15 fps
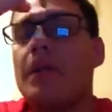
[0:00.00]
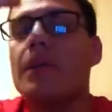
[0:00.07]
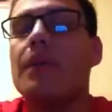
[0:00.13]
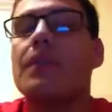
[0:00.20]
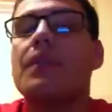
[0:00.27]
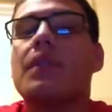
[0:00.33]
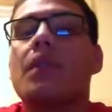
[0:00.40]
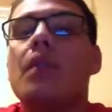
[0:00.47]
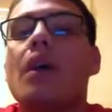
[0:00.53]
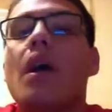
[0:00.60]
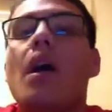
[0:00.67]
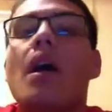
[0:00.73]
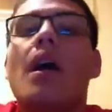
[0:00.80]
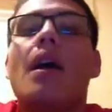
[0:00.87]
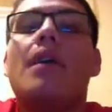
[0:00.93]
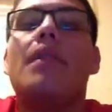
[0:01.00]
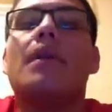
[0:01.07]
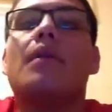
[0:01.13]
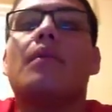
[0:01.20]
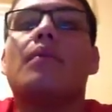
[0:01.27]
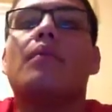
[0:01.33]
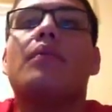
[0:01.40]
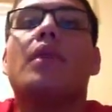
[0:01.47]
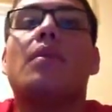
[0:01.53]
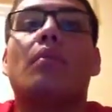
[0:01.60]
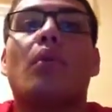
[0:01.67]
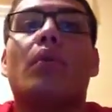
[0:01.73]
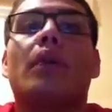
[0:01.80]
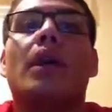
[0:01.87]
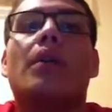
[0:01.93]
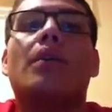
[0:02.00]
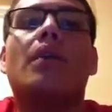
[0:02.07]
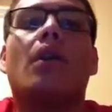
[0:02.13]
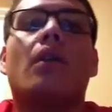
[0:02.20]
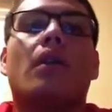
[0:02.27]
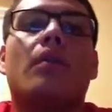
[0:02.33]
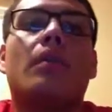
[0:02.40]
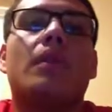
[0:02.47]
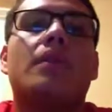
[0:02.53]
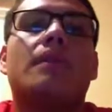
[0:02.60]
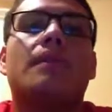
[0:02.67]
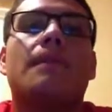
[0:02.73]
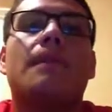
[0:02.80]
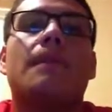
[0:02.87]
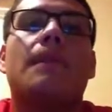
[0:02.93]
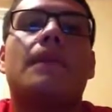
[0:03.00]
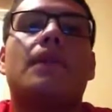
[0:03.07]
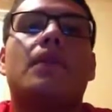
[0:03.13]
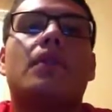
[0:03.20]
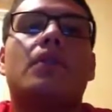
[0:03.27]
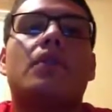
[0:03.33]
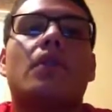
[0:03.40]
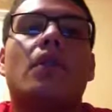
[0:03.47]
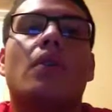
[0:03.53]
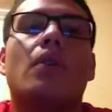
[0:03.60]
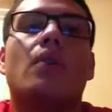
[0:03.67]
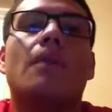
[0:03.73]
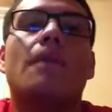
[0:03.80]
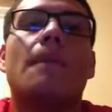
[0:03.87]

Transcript: doing so, they broke down the argument to show